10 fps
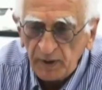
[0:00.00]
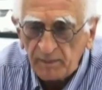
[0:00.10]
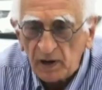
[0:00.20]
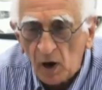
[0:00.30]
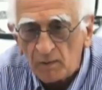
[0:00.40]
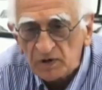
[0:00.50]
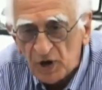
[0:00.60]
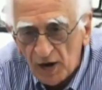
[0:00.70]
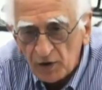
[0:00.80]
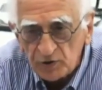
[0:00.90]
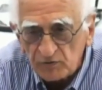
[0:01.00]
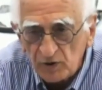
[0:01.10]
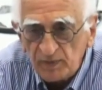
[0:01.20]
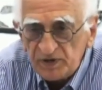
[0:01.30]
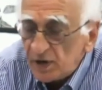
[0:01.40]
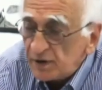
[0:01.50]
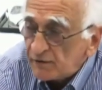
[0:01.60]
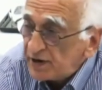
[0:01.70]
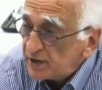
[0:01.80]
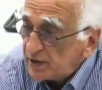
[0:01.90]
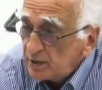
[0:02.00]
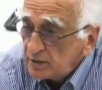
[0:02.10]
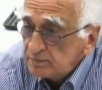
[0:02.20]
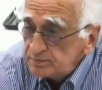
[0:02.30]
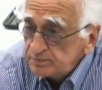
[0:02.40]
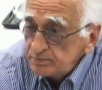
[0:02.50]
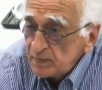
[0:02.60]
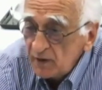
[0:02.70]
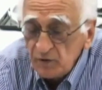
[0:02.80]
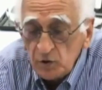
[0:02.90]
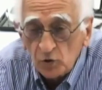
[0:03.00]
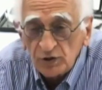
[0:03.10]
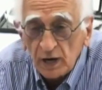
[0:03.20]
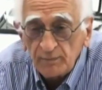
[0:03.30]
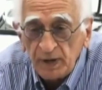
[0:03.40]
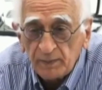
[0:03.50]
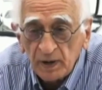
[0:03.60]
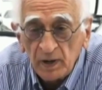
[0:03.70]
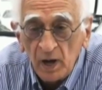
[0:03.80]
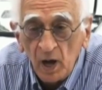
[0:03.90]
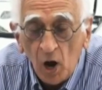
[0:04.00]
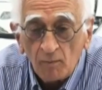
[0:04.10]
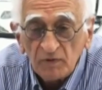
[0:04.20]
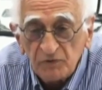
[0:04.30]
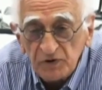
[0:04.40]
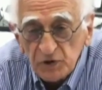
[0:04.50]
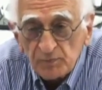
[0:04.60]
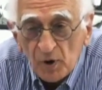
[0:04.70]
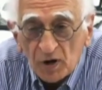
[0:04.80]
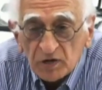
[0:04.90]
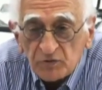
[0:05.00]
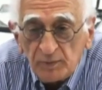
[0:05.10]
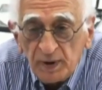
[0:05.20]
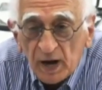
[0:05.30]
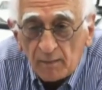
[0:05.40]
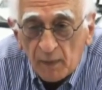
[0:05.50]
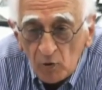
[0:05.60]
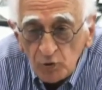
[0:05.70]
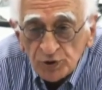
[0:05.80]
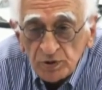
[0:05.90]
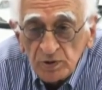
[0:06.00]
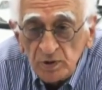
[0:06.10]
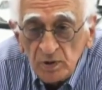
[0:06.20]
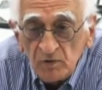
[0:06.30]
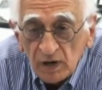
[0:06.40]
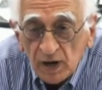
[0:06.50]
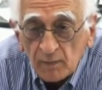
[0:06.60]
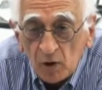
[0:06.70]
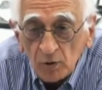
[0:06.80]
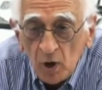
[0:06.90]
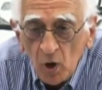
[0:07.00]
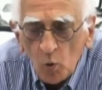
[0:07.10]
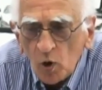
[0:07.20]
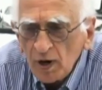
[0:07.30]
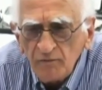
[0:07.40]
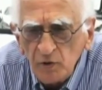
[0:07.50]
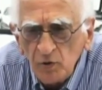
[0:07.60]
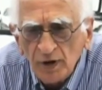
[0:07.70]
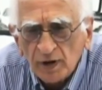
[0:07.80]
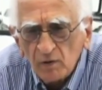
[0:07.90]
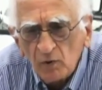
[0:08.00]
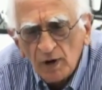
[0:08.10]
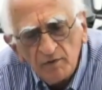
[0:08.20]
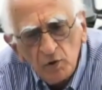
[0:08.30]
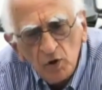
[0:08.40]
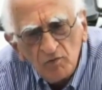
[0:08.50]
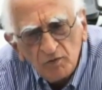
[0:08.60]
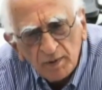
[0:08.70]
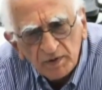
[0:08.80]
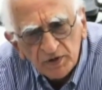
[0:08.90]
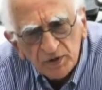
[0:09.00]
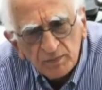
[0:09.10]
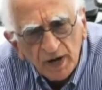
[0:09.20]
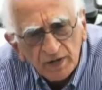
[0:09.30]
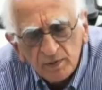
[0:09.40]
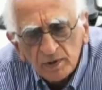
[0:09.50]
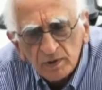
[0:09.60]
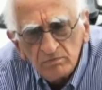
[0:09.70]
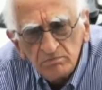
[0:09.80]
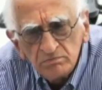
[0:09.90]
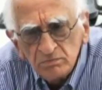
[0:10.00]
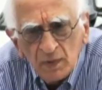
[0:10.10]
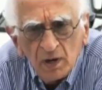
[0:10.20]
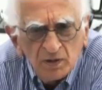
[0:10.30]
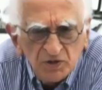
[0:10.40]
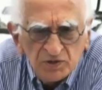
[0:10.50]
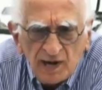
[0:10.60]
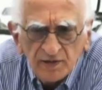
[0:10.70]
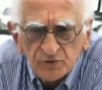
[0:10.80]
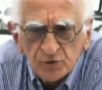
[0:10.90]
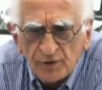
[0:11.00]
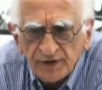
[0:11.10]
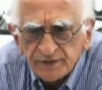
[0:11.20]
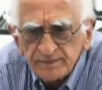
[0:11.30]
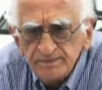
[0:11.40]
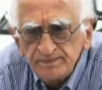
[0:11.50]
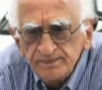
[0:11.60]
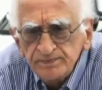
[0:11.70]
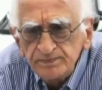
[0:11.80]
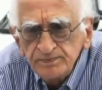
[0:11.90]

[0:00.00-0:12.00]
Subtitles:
tell people how much hydrogen will be generated, if we don't tell people how much fission products will come out, what are we doing? What are we doing for emergency management? Just telling stories.